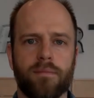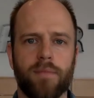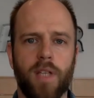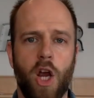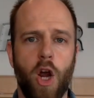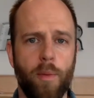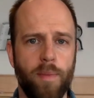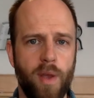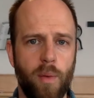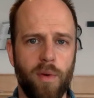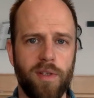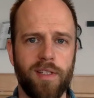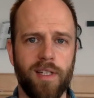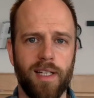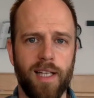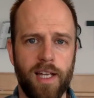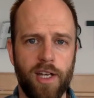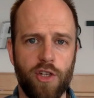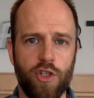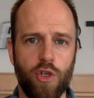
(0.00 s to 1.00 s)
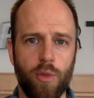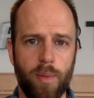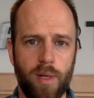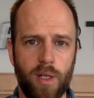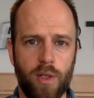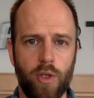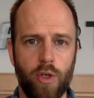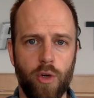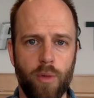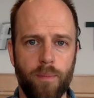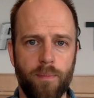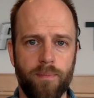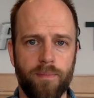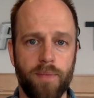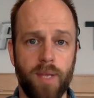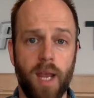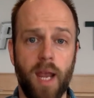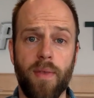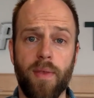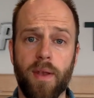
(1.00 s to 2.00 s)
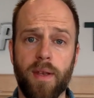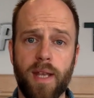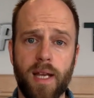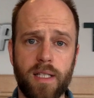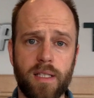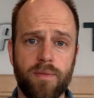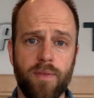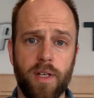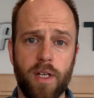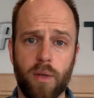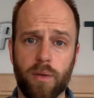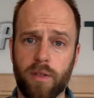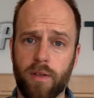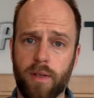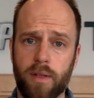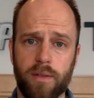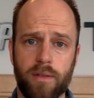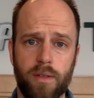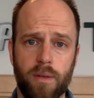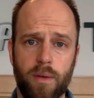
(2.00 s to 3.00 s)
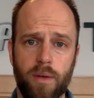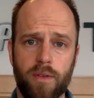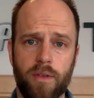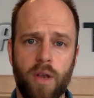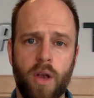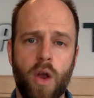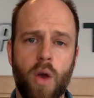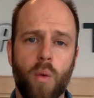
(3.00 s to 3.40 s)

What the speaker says: I hope that wasn't a lot of doom and gloom. In the next videos in this series,